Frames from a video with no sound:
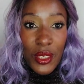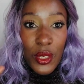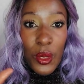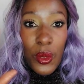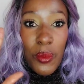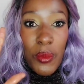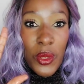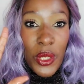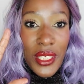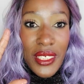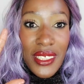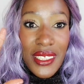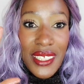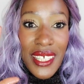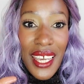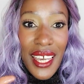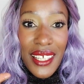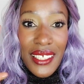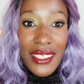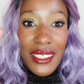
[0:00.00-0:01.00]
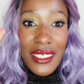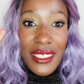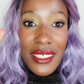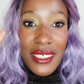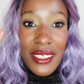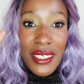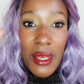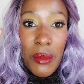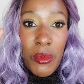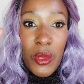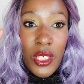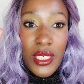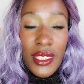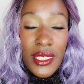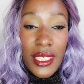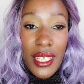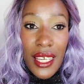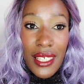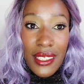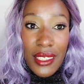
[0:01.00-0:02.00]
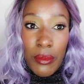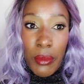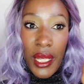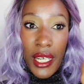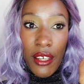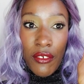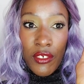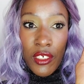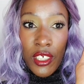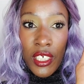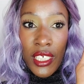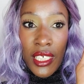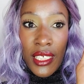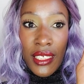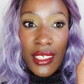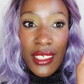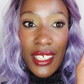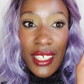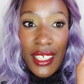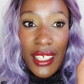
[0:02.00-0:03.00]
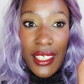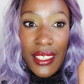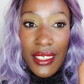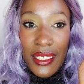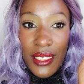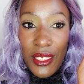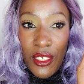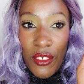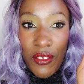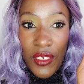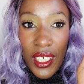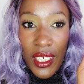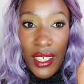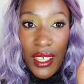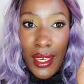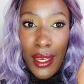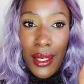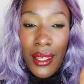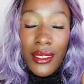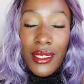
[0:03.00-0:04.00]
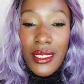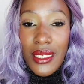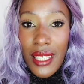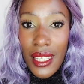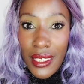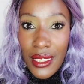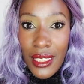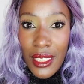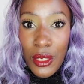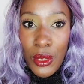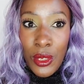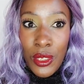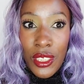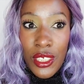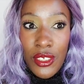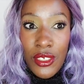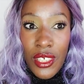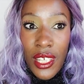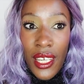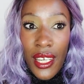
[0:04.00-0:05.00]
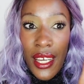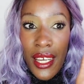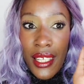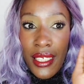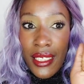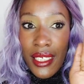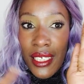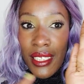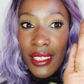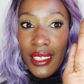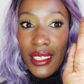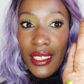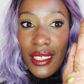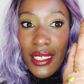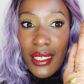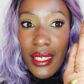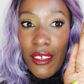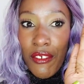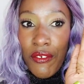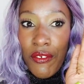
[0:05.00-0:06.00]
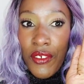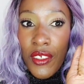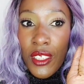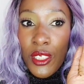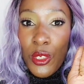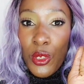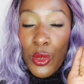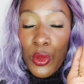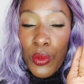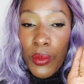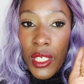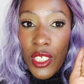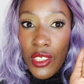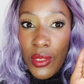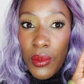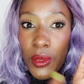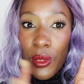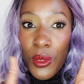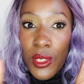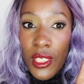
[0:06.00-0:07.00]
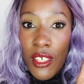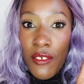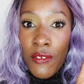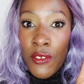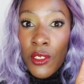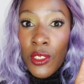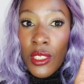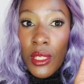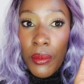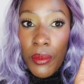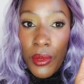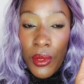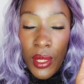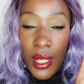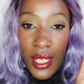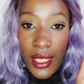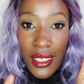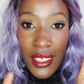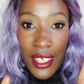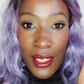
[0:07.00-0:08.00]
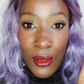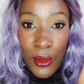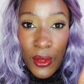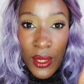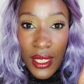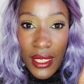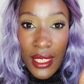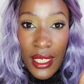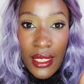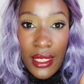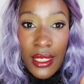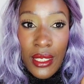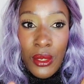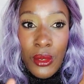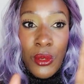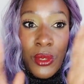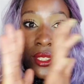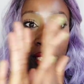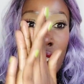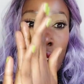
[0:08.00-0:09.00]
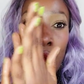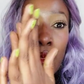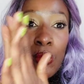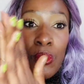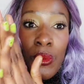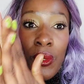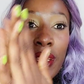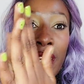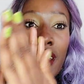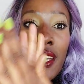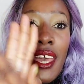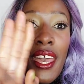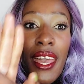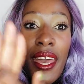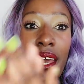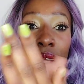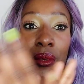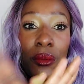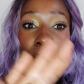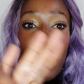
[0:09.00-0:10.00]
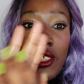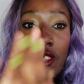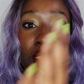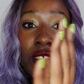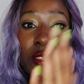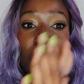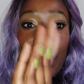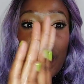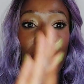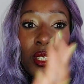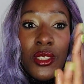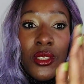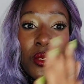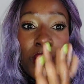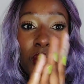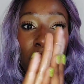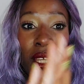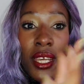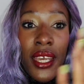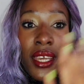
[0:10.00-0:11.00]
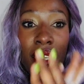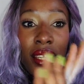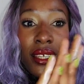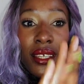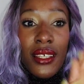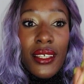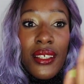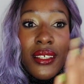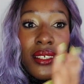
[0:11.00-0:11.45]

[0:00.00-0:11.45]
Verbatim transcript: so moist hands these are moist hands but i've already taken this over here sadly on the dry hand and this is i feel too much because i've used the product i know that a little goes a long way and we are just going to like